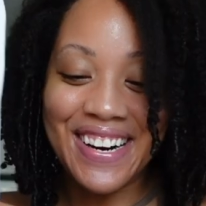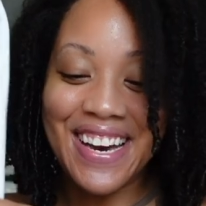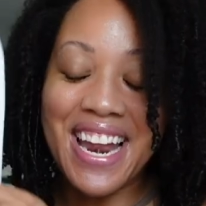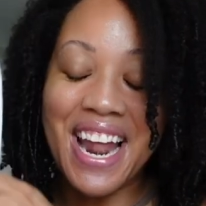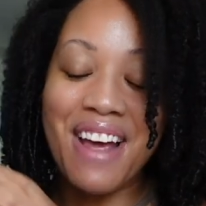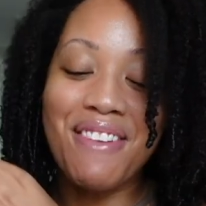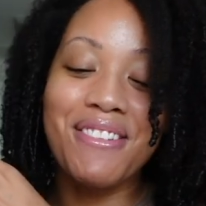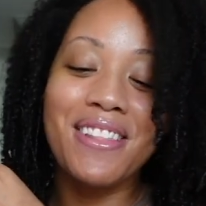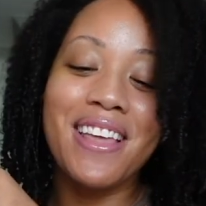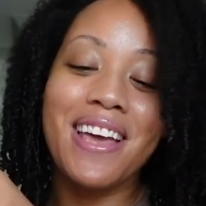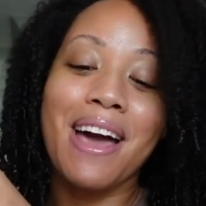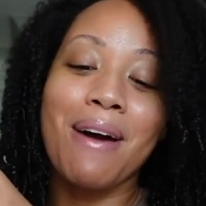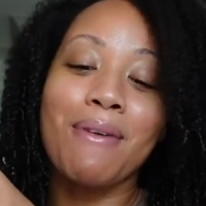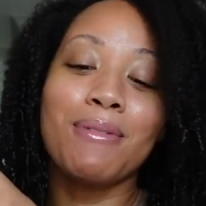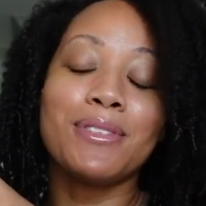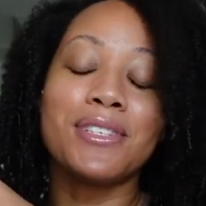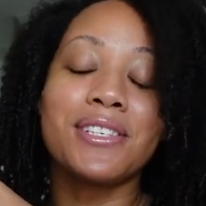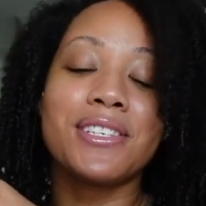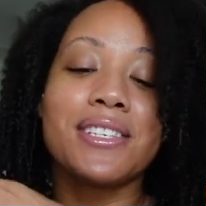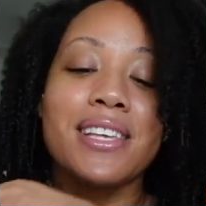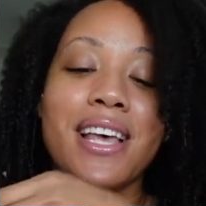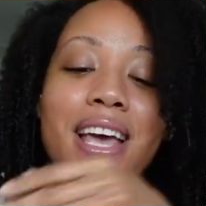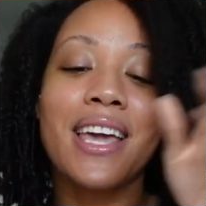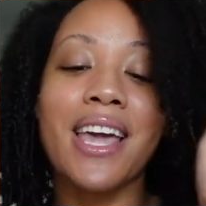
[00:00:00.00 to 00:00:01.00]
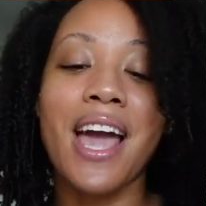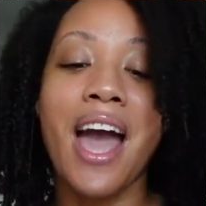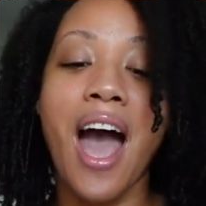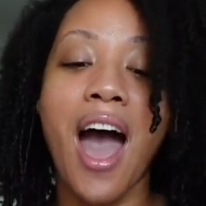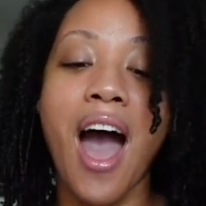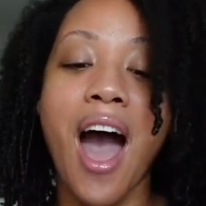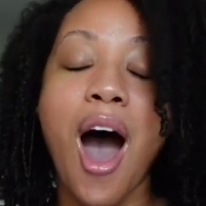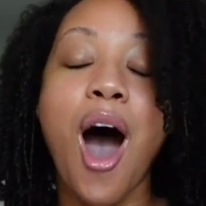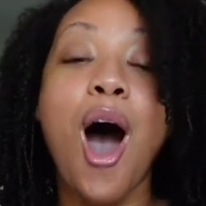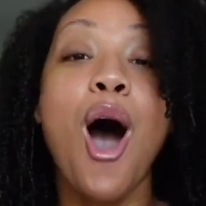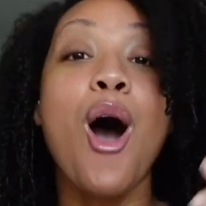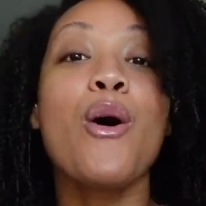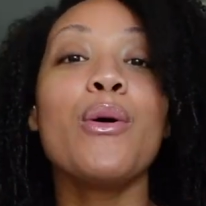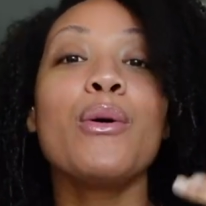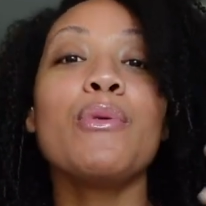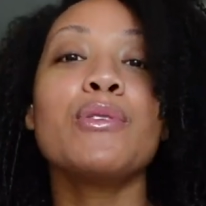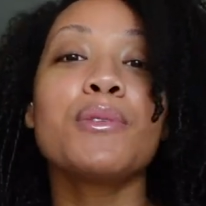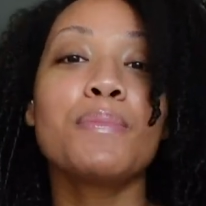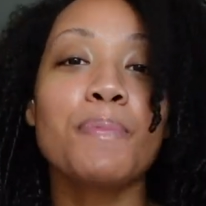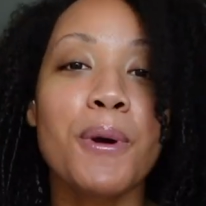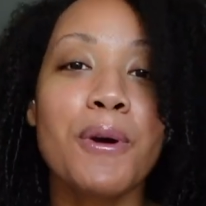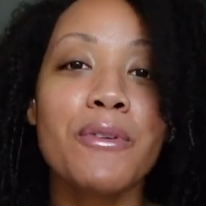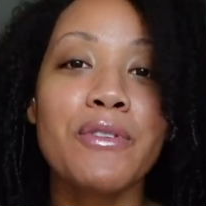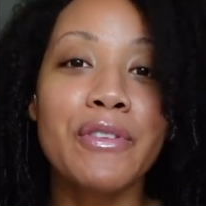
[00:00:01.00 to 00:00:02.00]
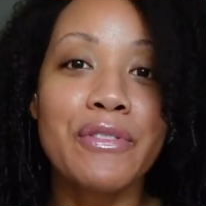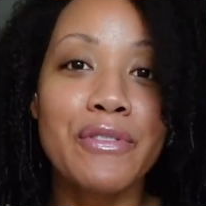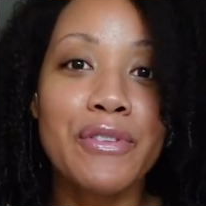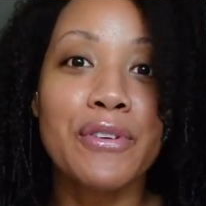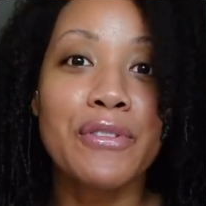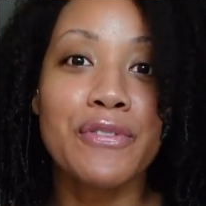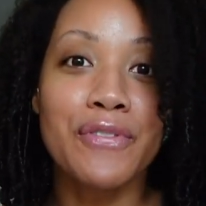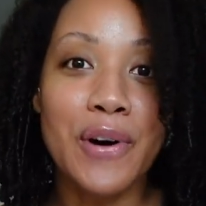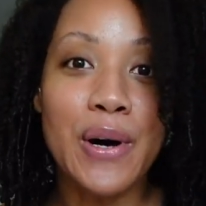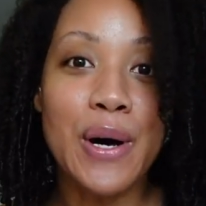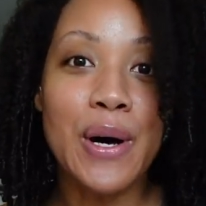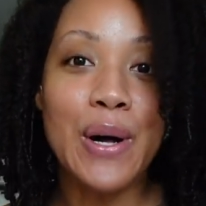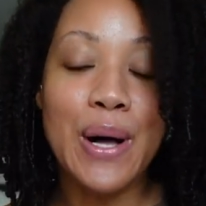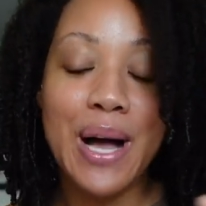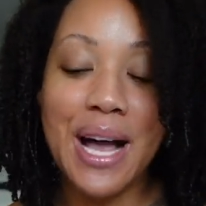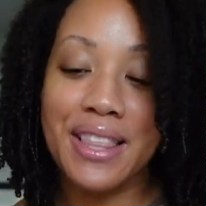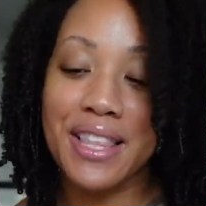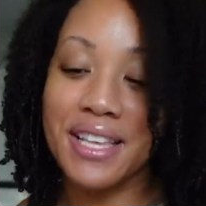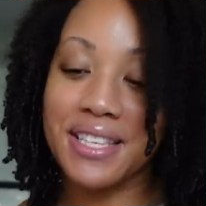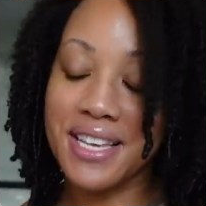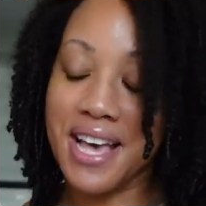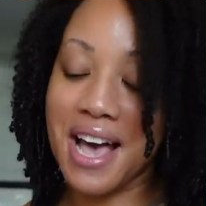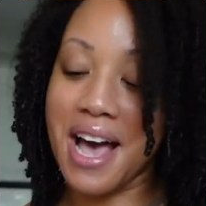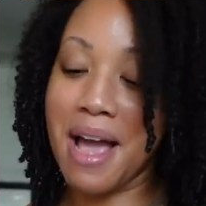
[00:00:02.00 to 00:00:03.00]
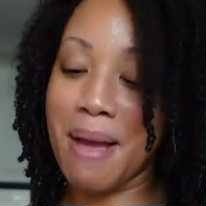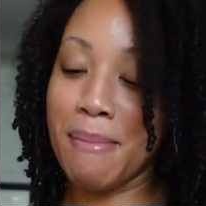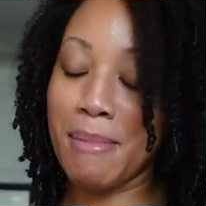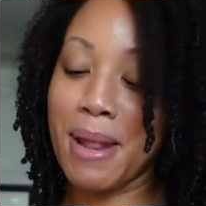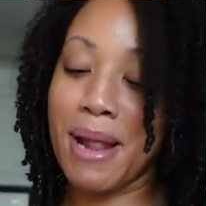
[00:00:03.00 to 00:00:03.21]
And I feel like I was just like, oh, it was perfect for fall at the time.